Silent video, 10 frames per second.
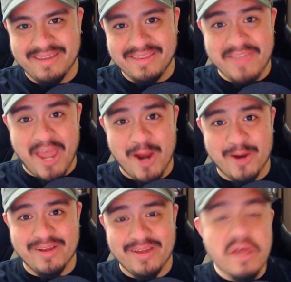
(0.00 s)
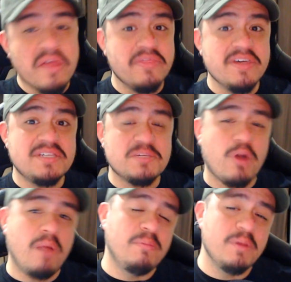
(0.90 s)
There. This is
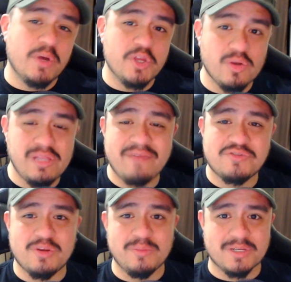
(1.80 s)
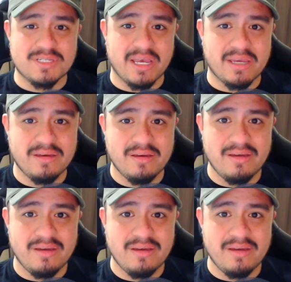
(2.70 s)
probably what your live stream looks like.